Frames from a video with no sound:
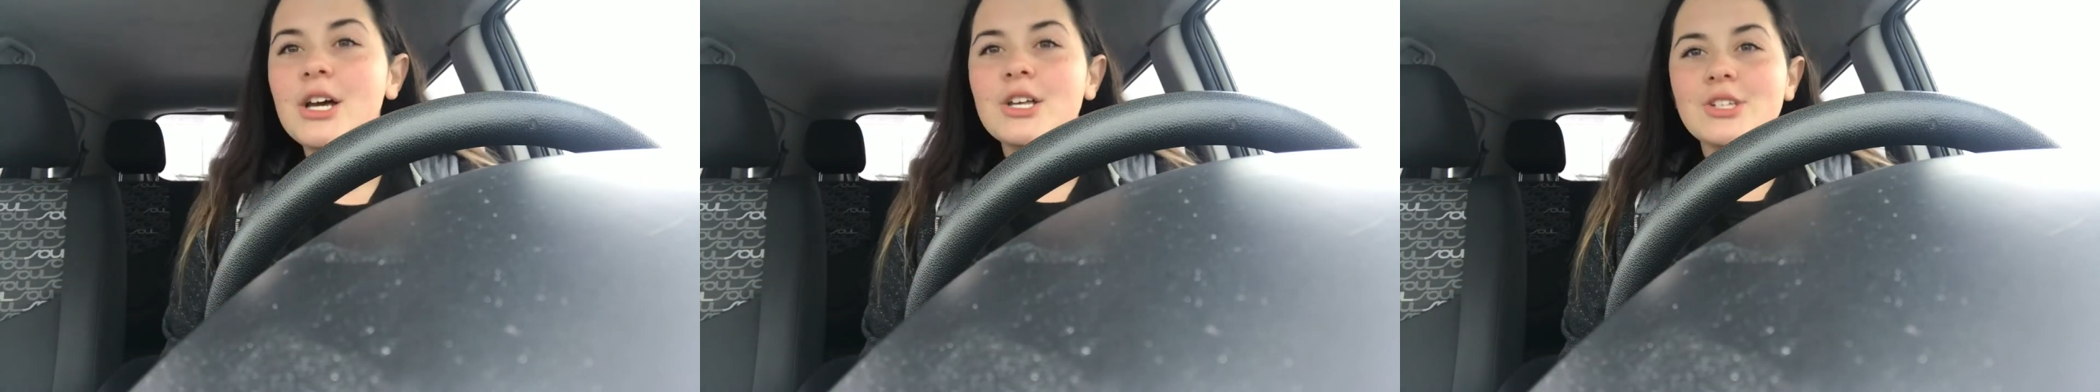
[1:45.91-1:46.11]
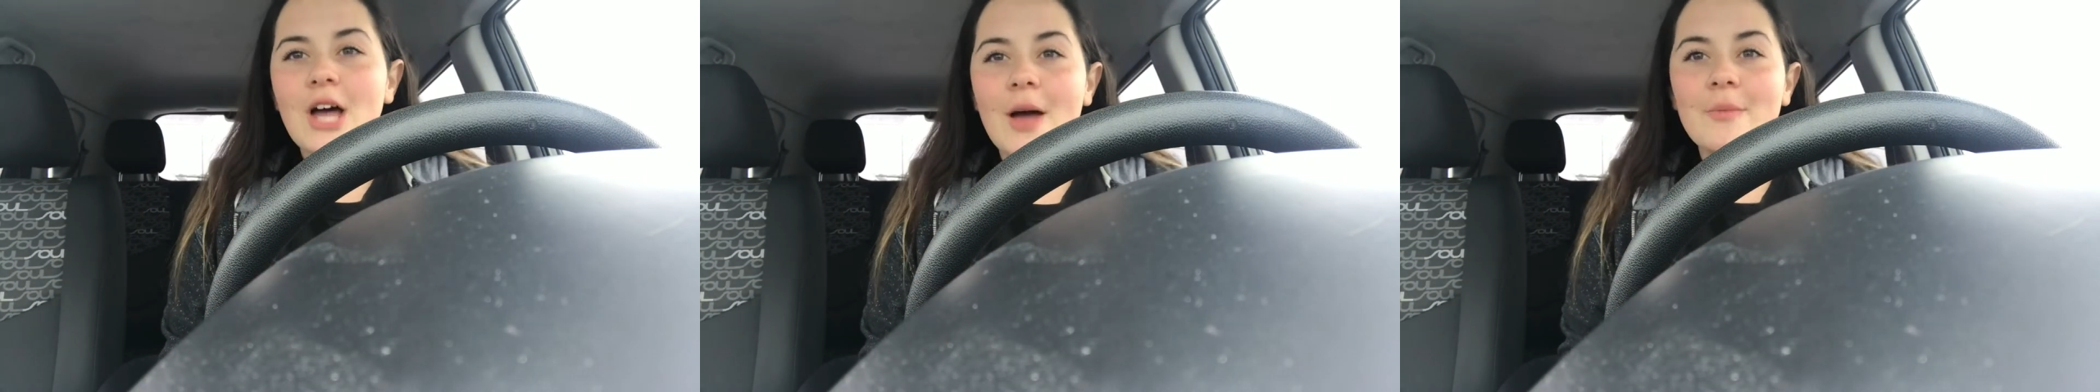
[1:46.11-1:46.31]

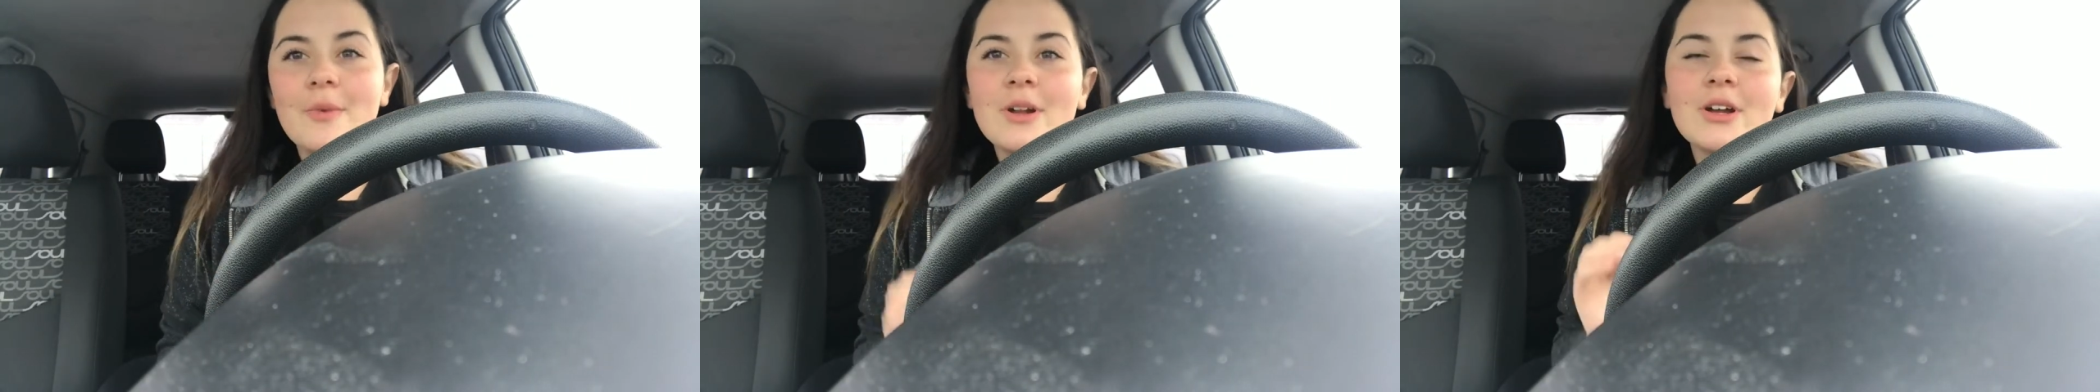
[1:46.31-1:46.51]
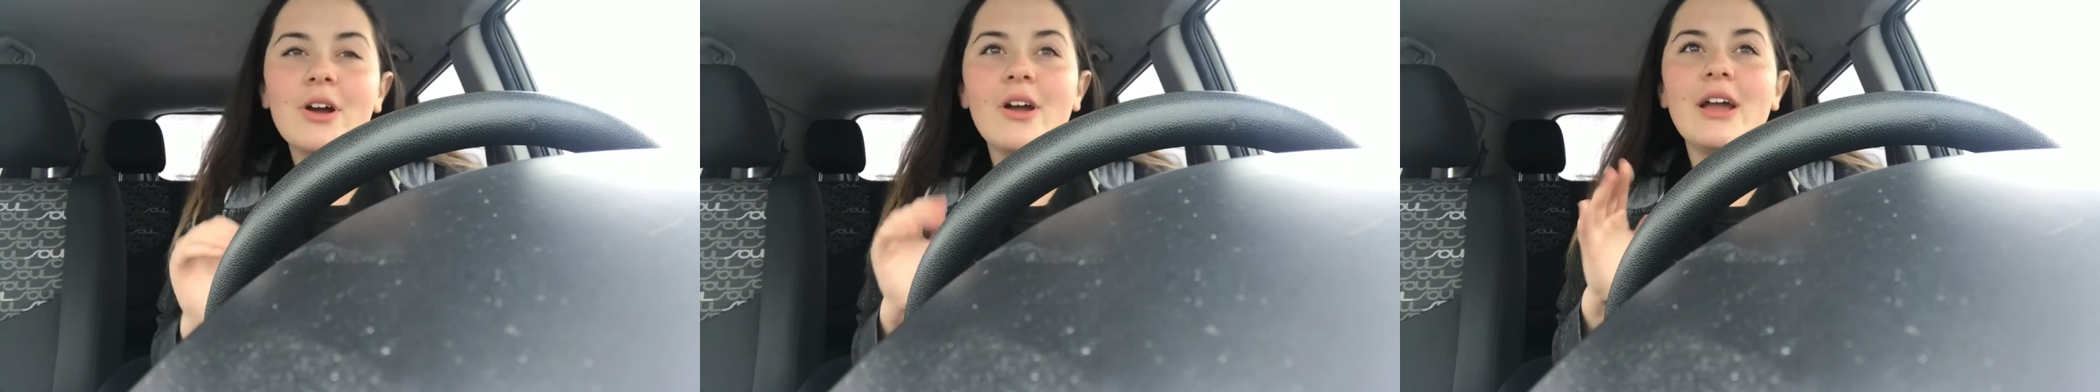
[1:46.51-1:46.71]
So I'm
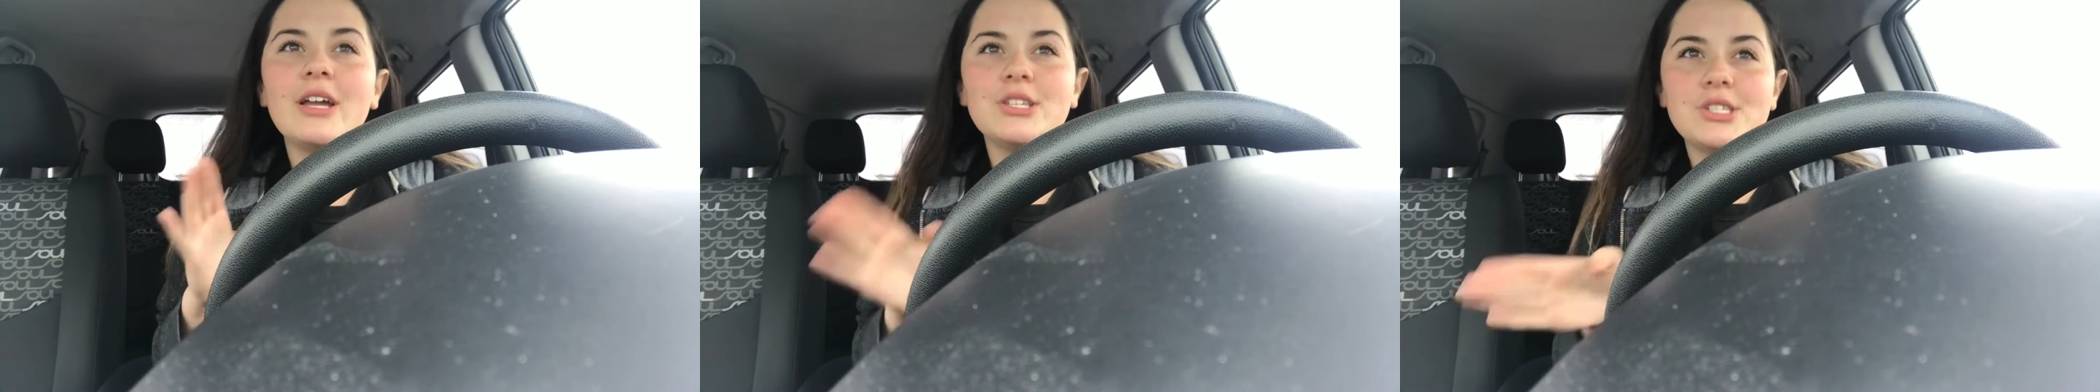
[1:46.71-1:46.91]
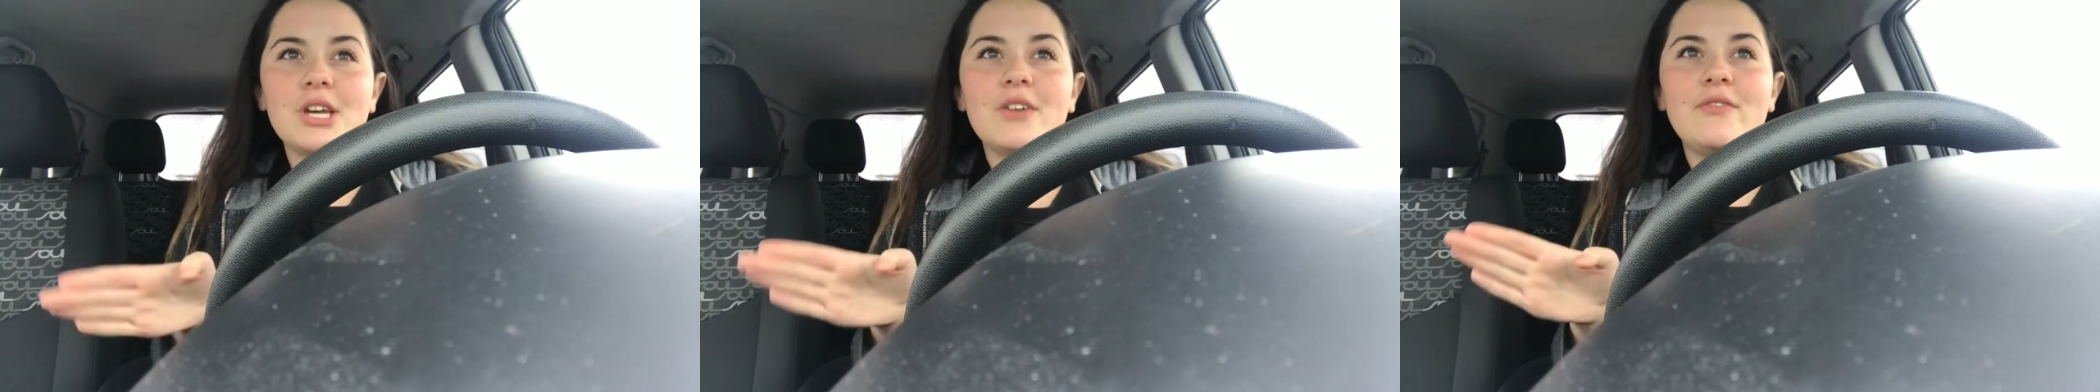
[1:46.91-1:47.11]
gonna go
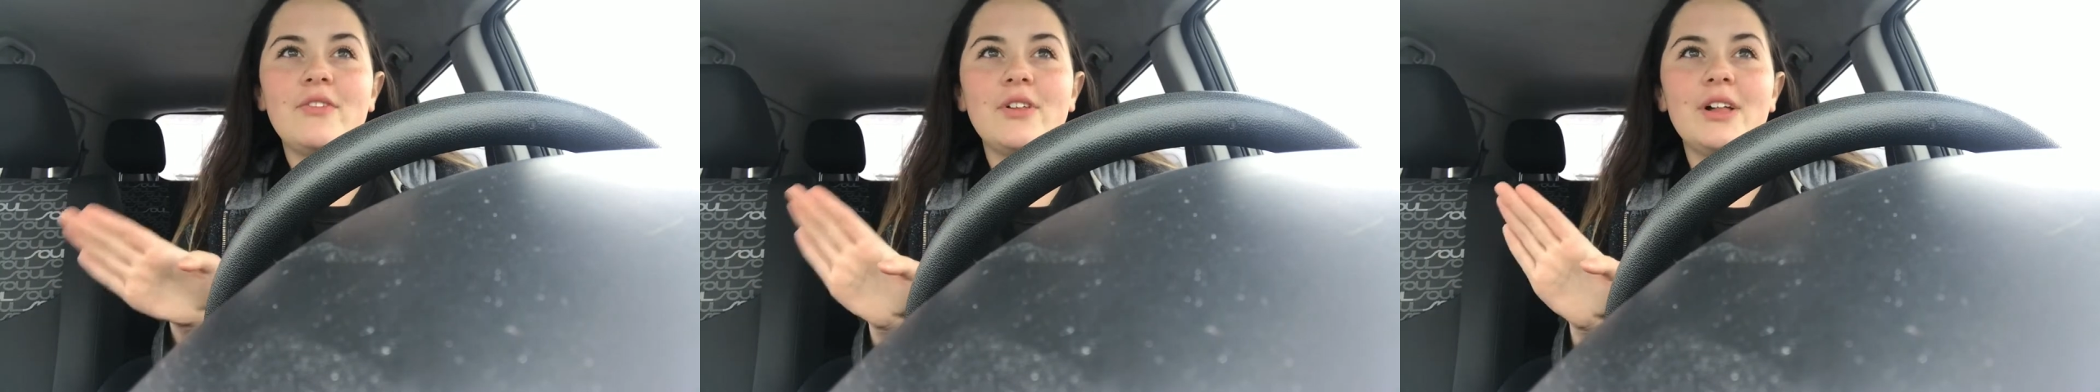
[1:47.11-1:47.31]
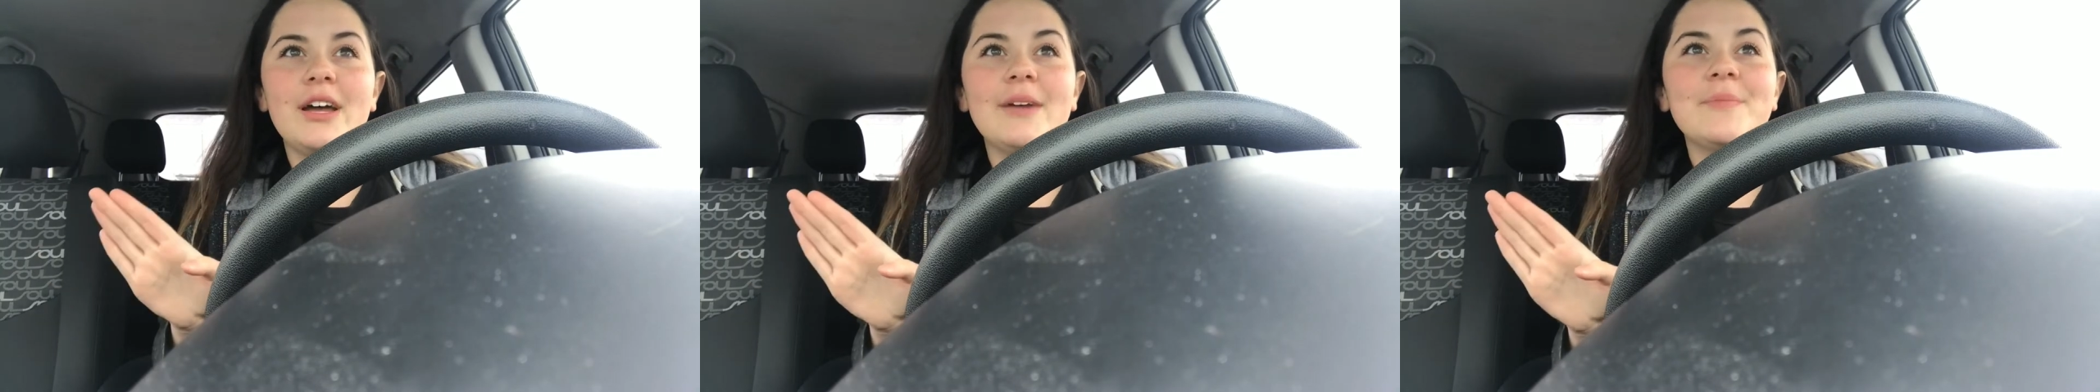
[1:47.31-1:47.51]
get
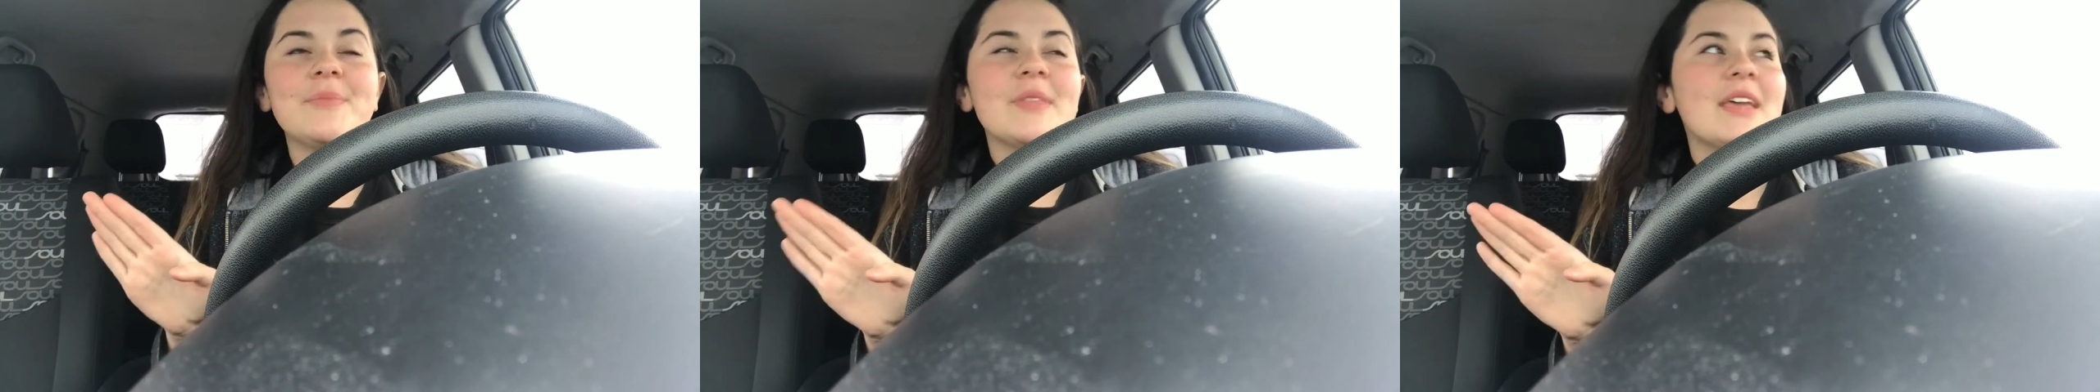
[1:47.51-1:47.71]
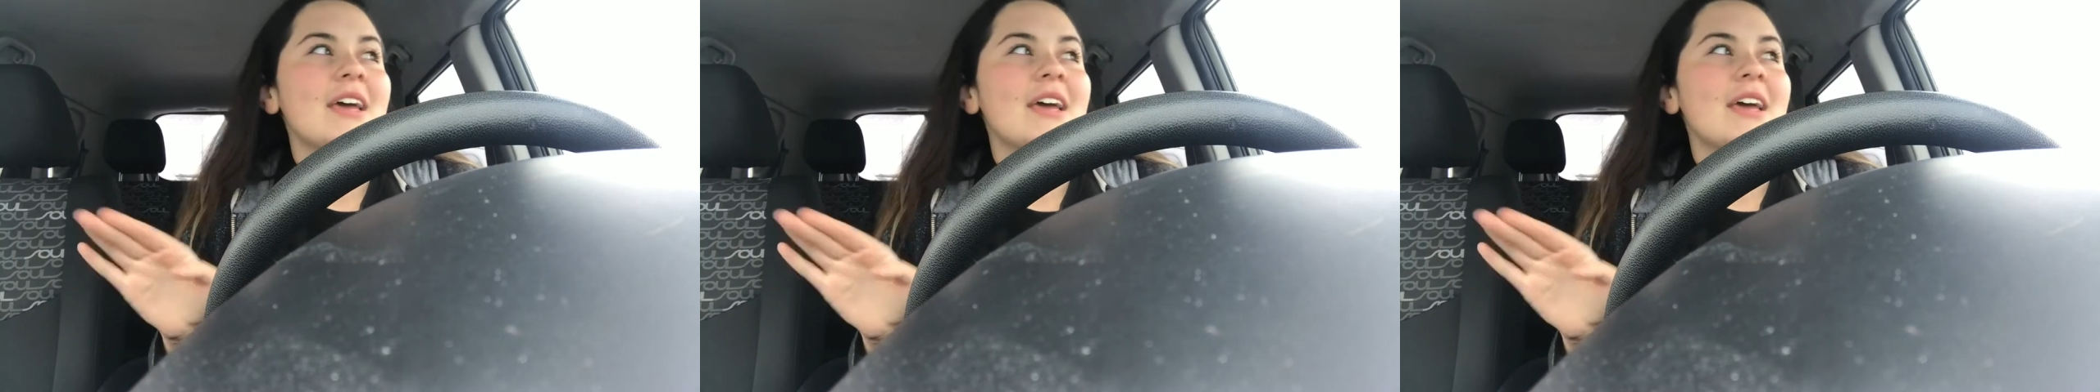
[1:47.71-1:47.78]
Chick-fil-A.